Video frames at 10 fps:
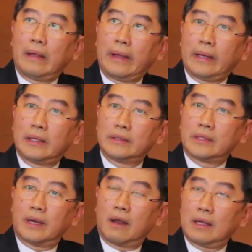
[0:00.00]
and
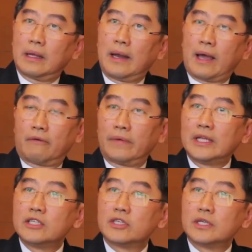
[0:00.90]
the lack of
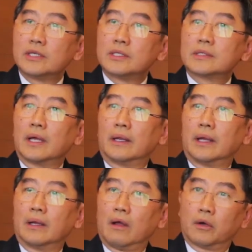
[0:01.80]
energies, and
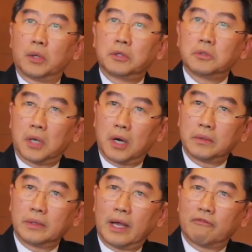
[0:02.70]
they're not going to
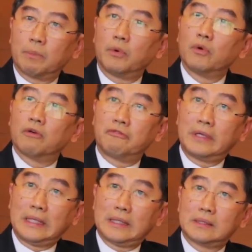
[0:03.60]
grow. They have a poor
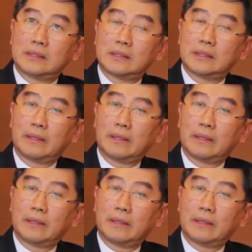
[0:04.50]
feedings.